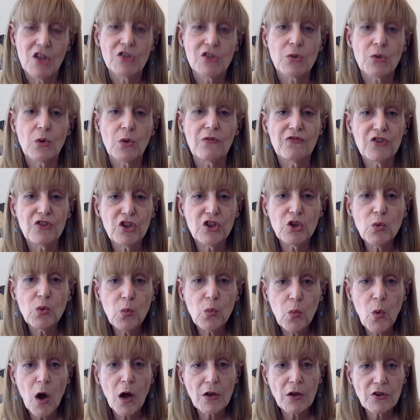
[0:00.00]
Wow. So if
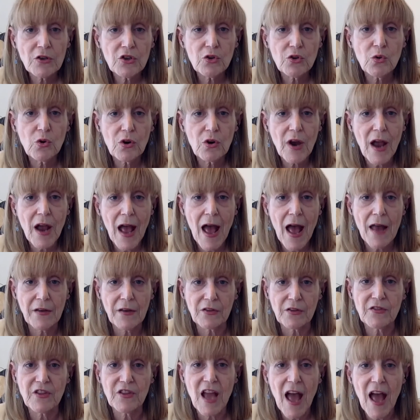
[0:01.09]
you want your
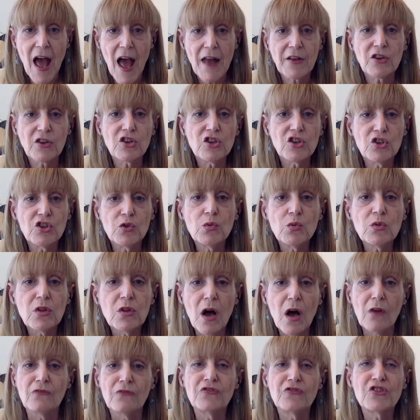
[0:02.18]
addict, the addict you
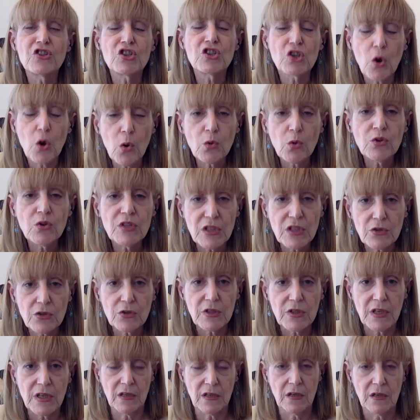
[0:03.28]
love so
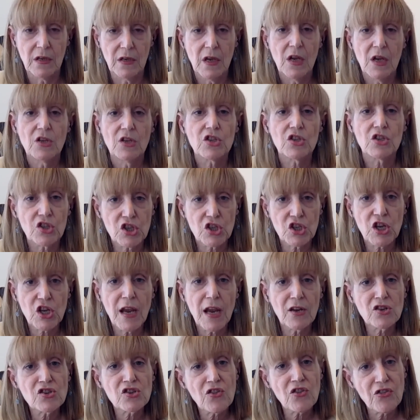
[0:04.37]
dearly, to
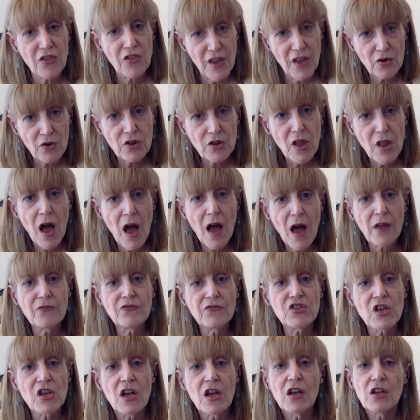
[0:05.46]
change their
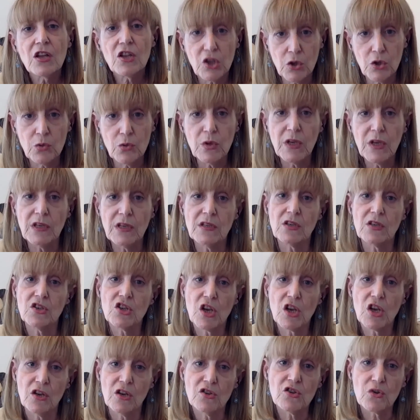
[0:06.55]
lives, you need to
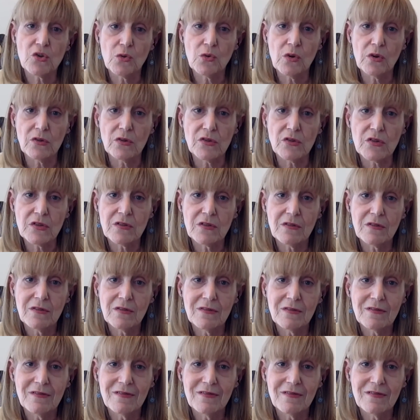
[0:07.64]
change yours.